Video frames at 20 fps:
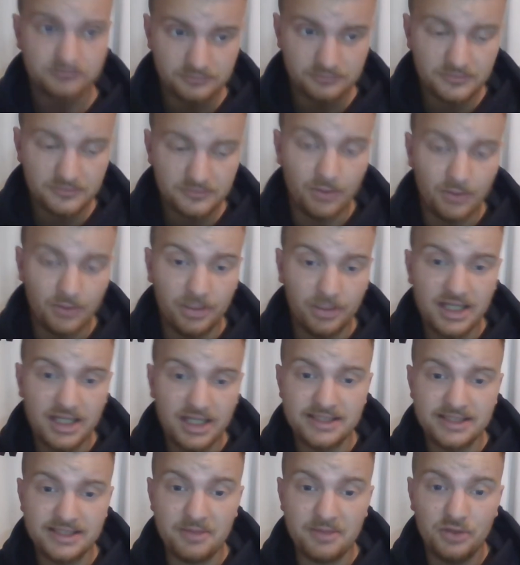But guys, let
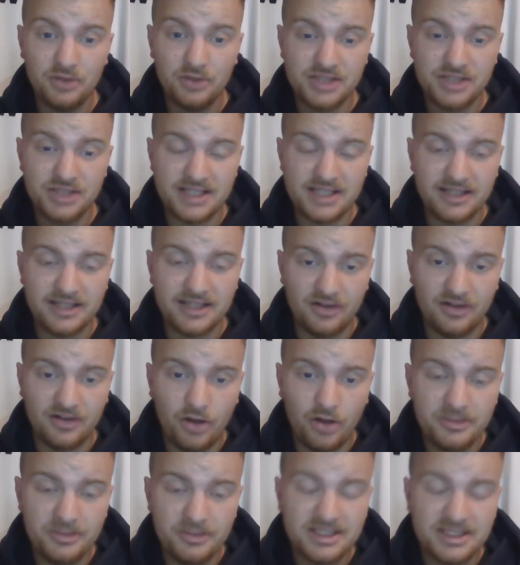me know what you guys think in the
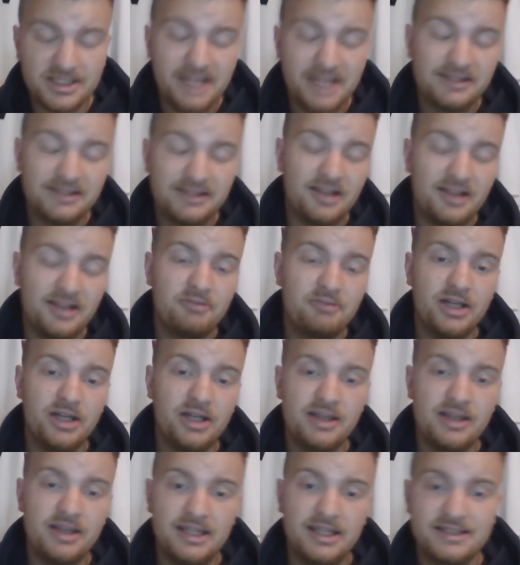comments. Hit the like button,
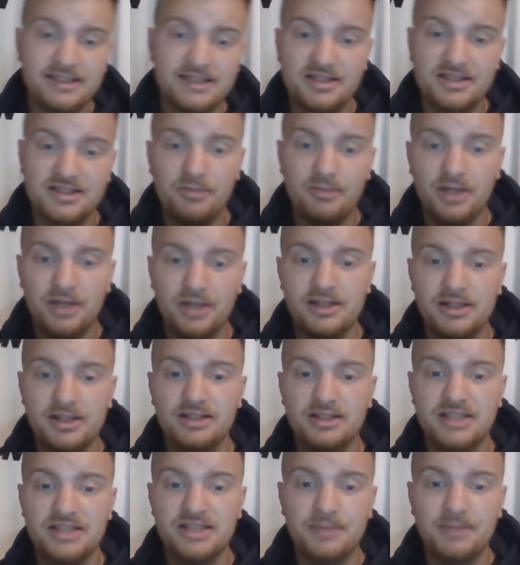hit the sub button, and let's
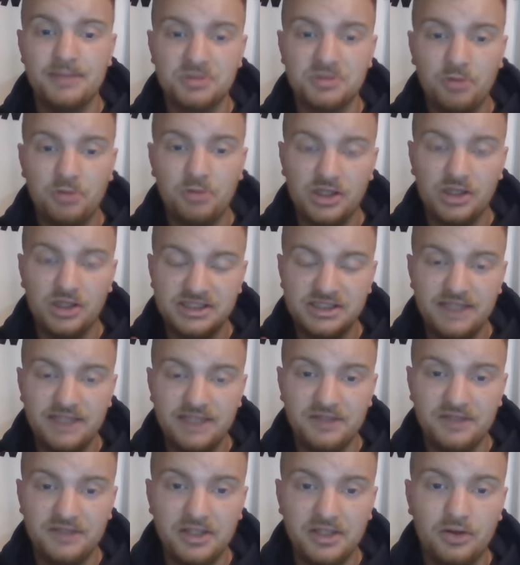keep up the positivity
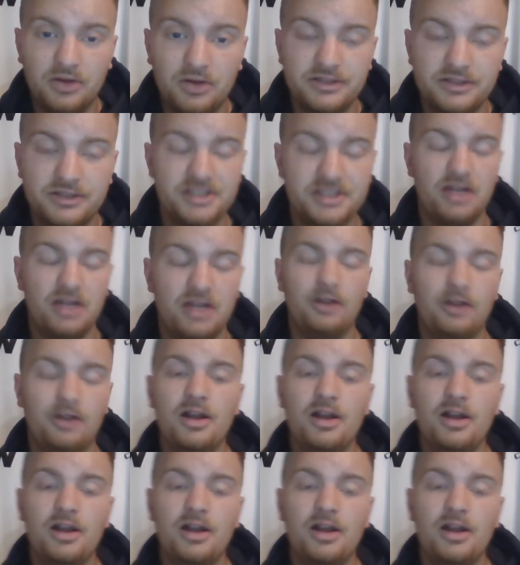on the channel.